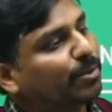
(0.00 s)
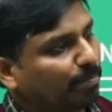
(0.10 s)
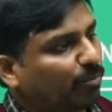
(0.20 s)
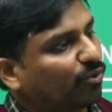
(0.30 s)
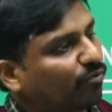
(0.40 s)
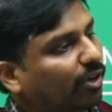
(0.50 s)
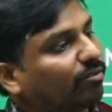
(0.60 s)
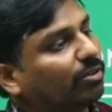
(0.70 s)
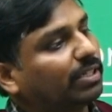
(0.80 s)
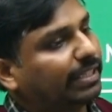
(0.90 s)
put
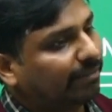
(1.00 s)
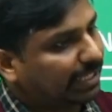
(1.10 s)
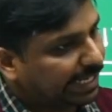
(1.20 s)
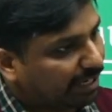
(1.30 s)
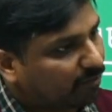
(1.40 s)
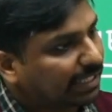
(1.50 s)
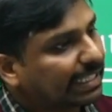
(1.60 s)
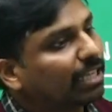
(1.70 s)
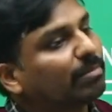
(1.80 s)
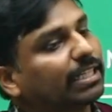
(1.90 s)
forward, they will take one
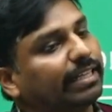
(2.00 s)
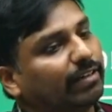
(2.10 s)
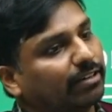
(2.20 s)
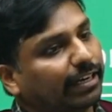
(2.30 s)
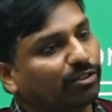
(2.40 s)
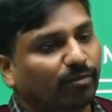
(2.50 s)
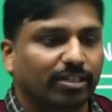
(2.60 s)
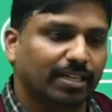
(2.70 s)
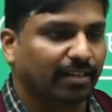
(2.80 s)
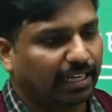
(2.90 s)
theme and they will try to work
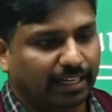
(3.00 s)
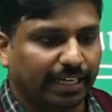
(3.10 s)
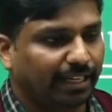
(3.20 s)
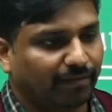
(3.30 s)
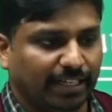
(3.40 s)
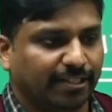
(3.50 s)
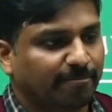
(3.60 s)
on likewise.